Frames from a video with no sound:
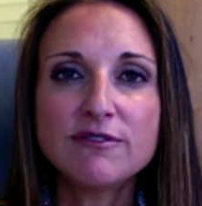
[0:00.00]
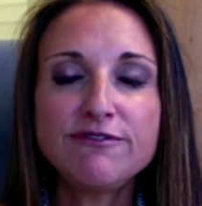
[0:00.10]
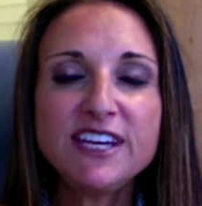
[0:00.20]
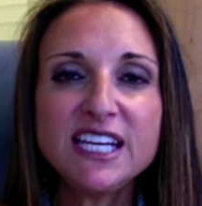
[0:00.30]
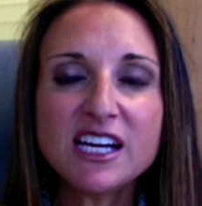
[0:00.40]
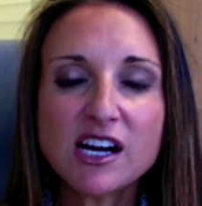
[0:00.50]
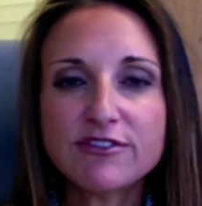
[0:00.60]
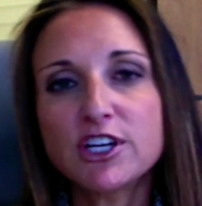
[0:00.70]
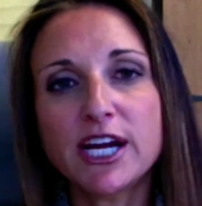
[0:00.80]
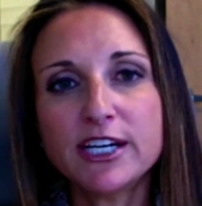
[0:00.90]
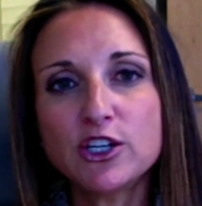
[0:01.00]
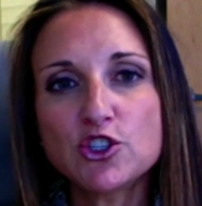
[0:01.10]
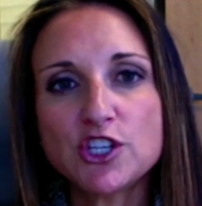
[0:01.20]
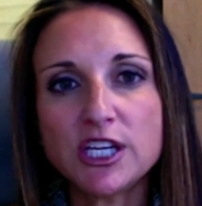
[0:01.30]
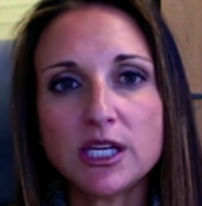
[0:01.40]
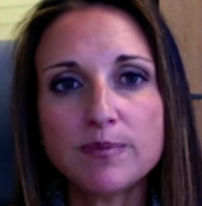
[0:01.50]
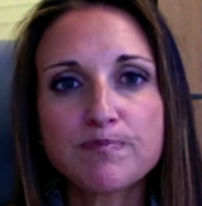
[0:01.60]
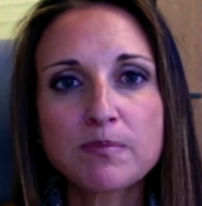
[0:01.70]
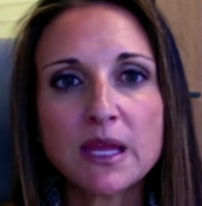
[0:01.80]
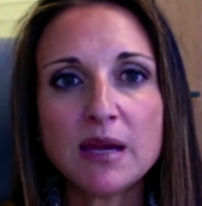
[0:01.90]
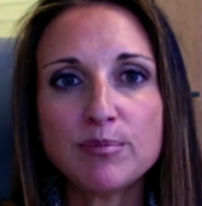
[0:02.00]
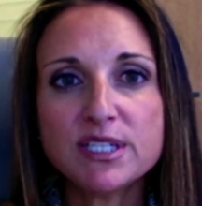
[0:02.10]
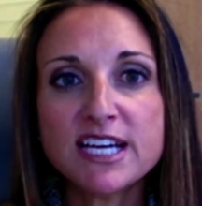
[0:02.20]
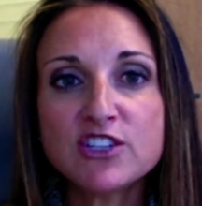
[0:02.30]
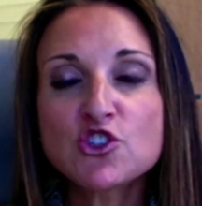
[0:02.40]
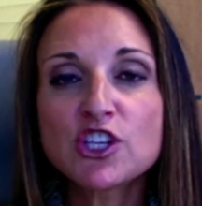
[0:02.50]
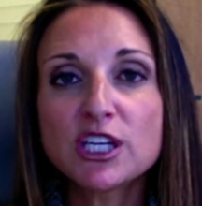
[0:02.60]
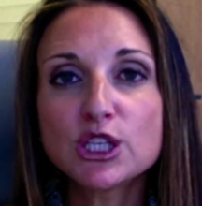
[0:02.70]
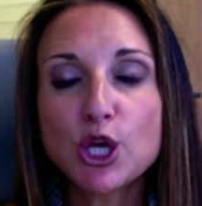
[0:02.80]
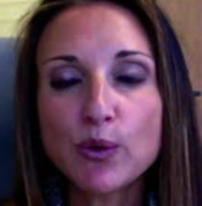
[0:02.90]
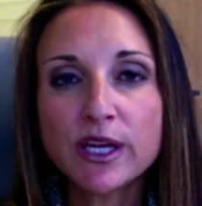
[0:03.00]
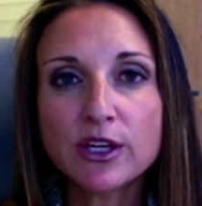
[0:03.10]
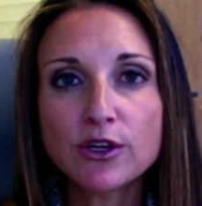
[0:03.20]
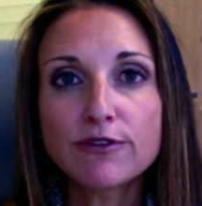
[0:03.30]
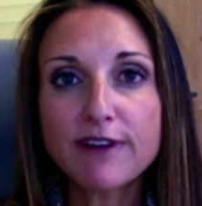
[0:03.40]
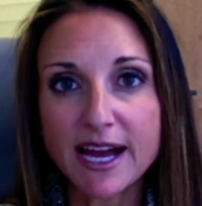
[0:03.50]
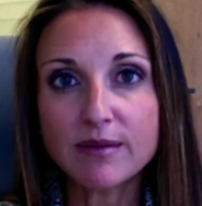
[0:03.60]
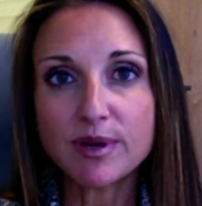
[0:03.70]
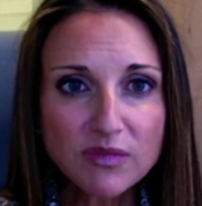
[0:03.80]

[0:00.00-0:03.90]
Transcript: feeding off your energy and potentially lowering your vibe.